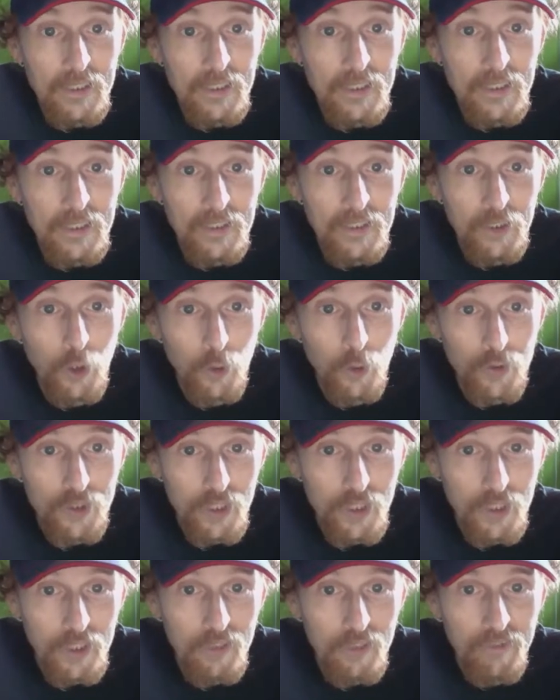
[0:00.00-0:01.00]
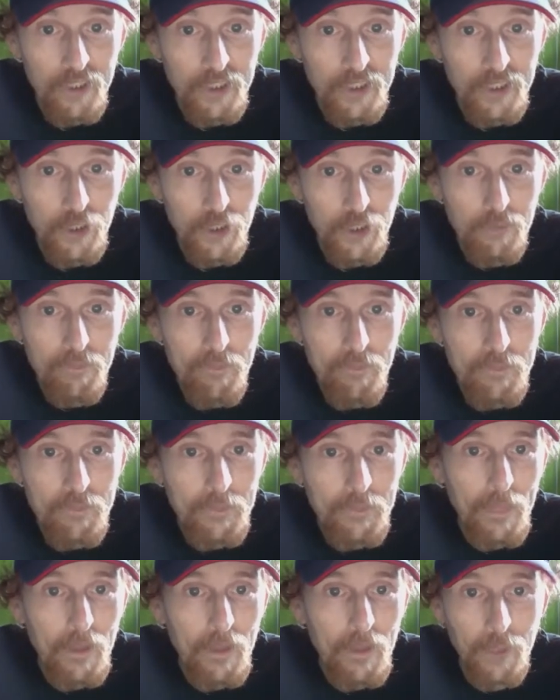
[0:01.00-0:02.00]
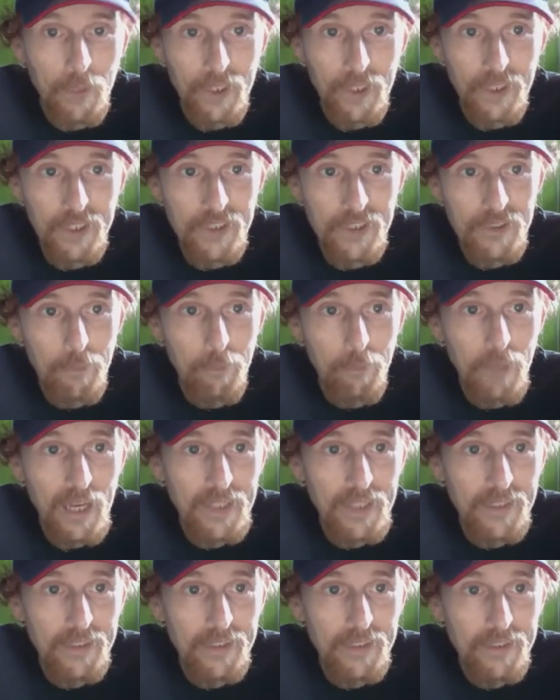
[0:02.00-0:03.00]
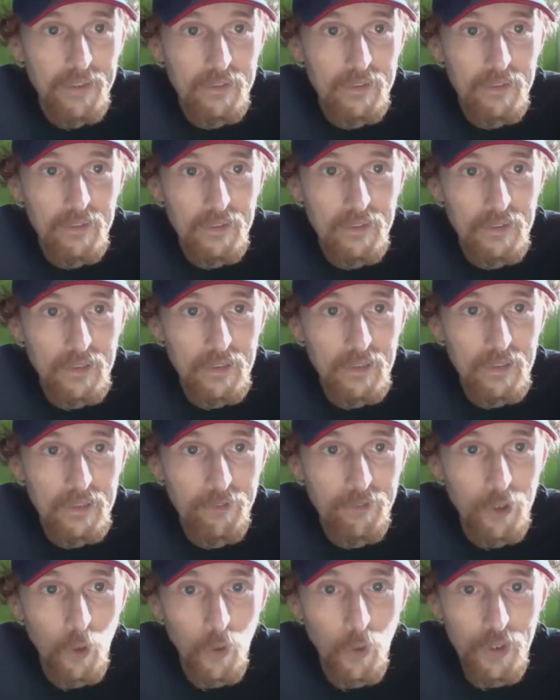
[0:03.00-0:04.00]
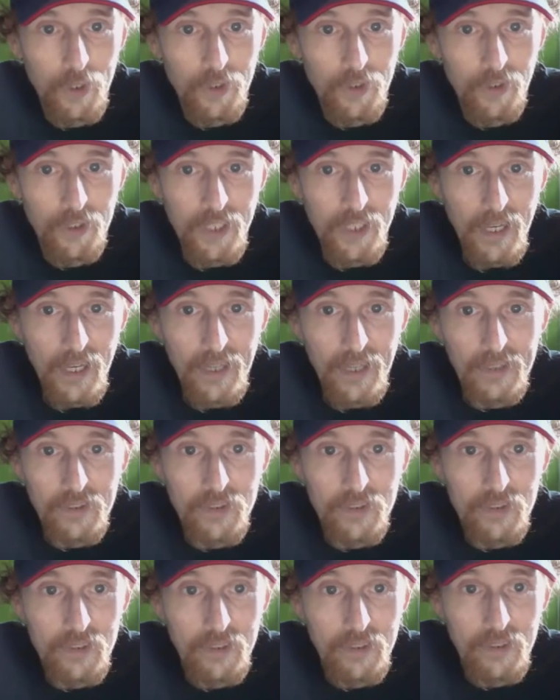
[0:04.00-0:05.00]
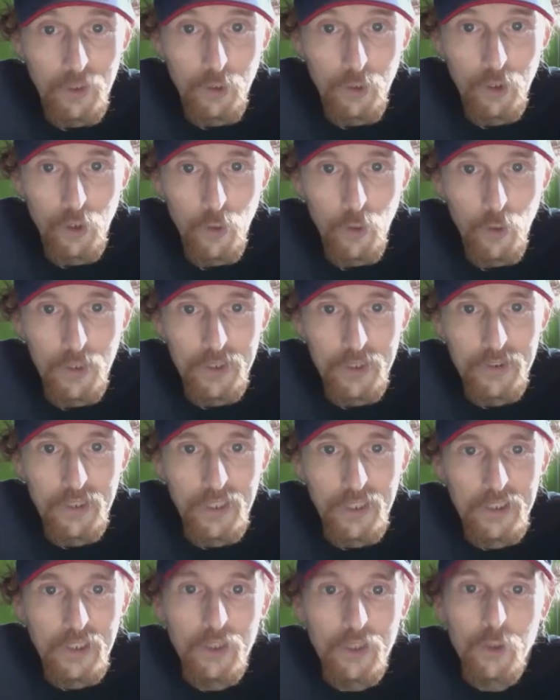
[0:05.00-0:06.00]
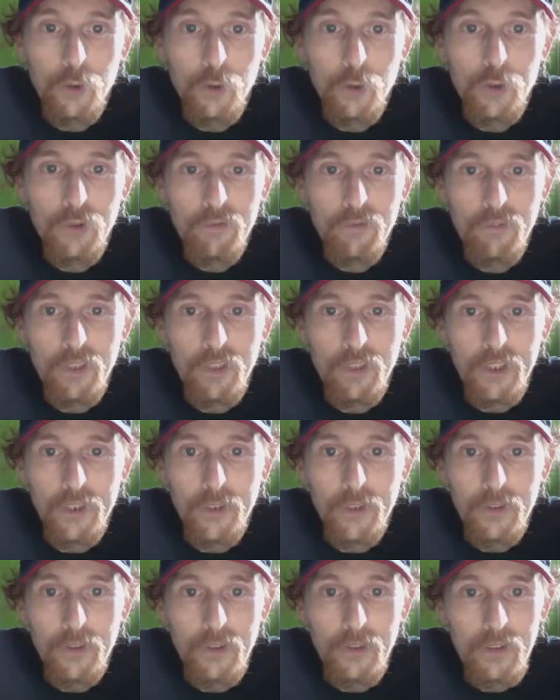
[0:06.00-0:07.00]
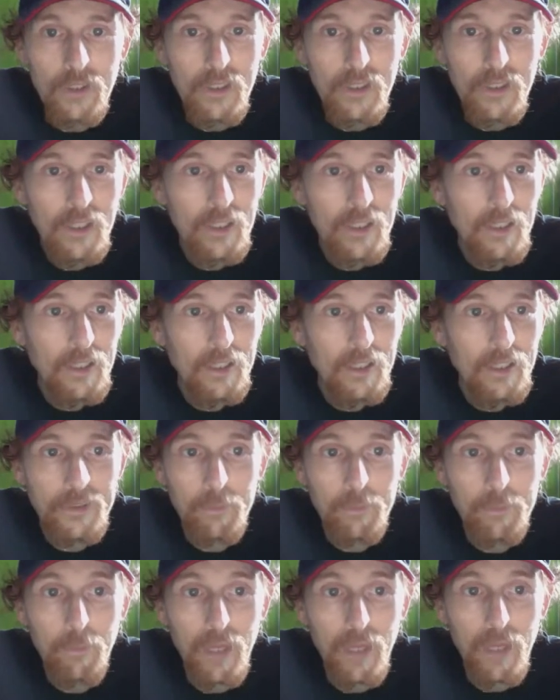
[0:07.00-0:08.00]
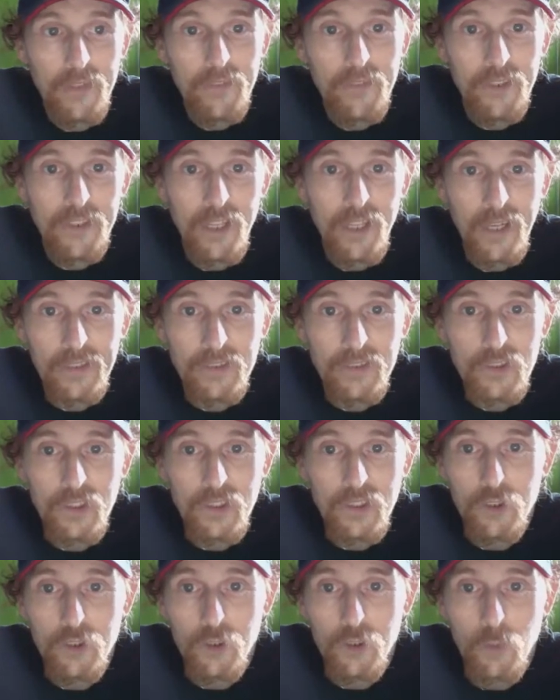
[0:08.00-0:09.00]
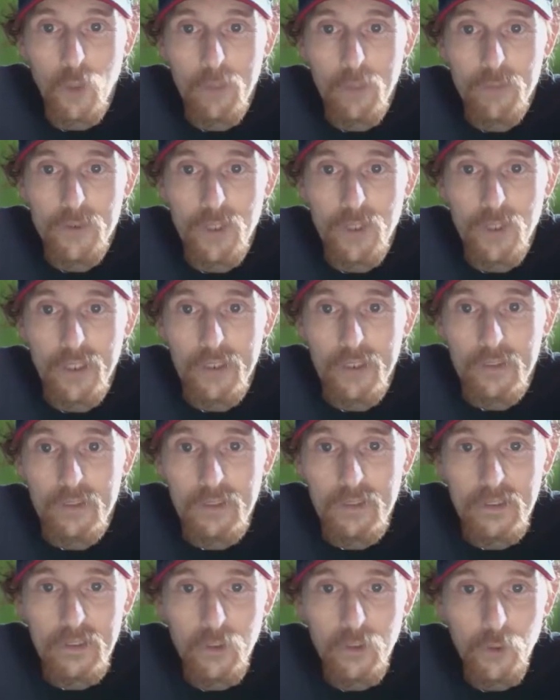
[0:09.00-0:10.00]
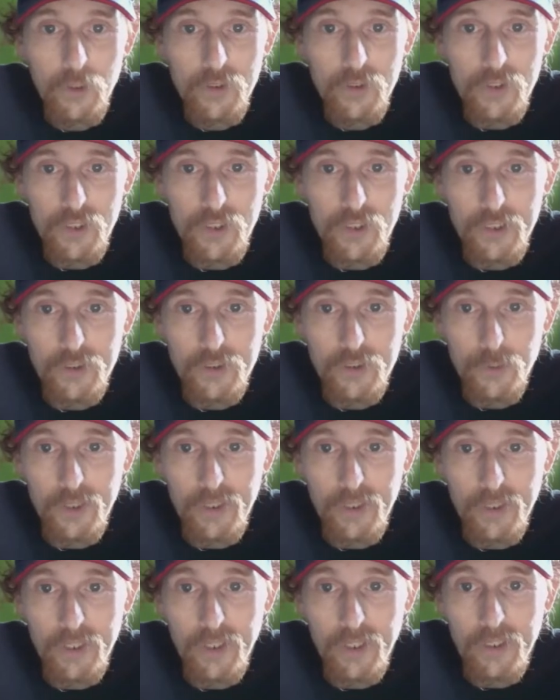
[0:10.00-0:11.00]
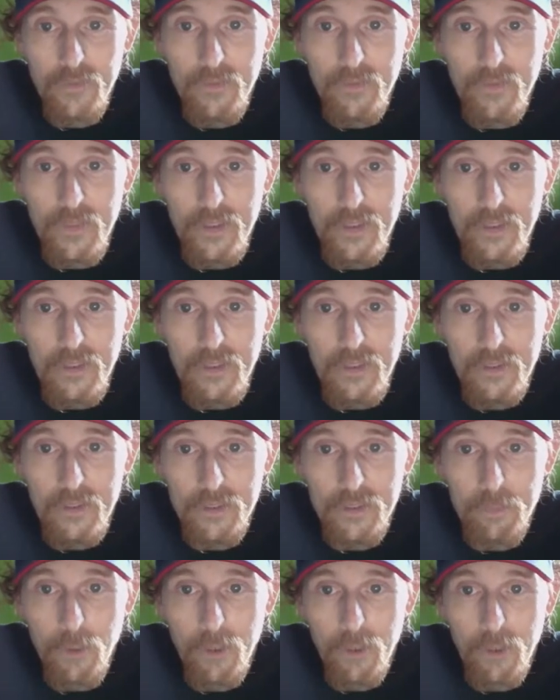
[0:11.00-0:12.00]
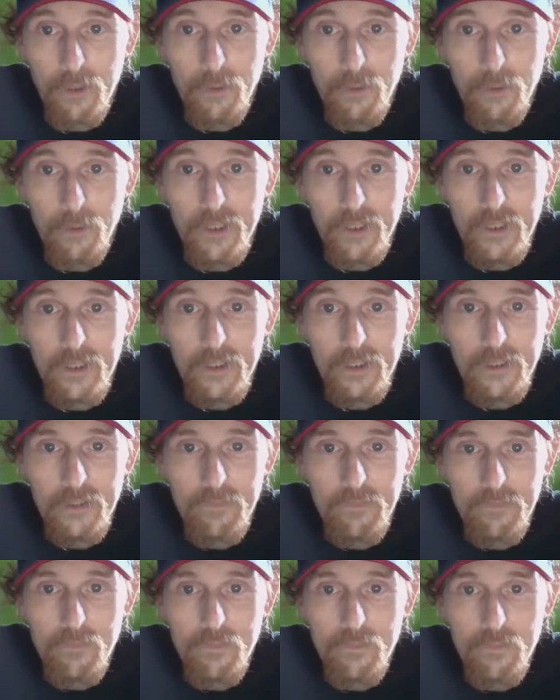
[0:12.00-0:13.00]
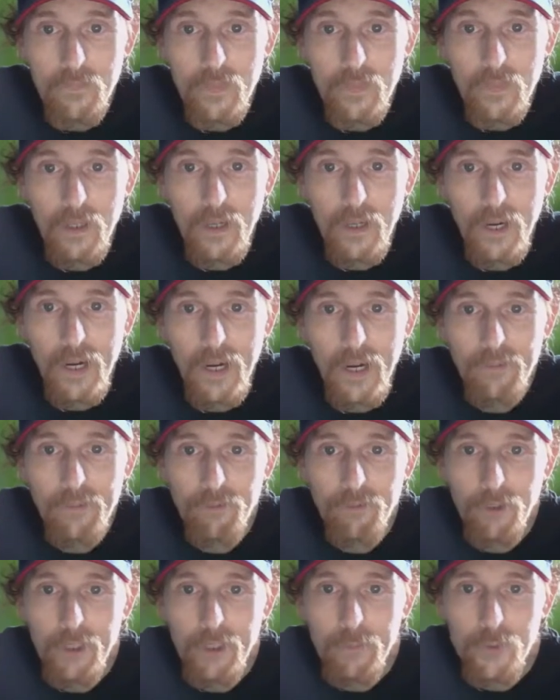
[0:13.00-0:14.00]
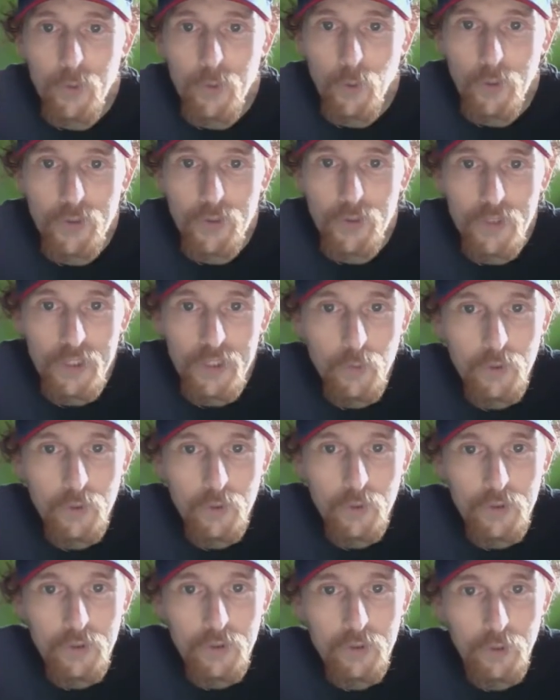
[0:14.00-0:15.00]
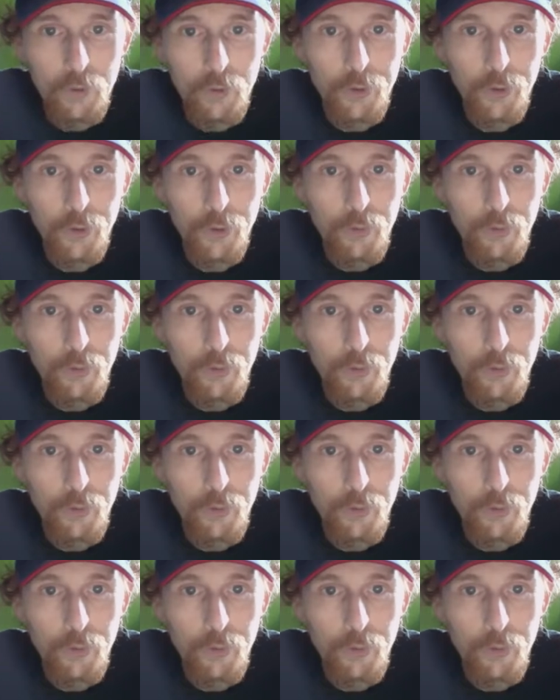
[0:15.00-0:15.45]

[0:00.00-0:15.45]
don't see the video, but it is embedded. If you go into the text, and you can go into any YouTube video and embed the text into your website, you can see it's right there. This part right here, iframe source equals YouTube.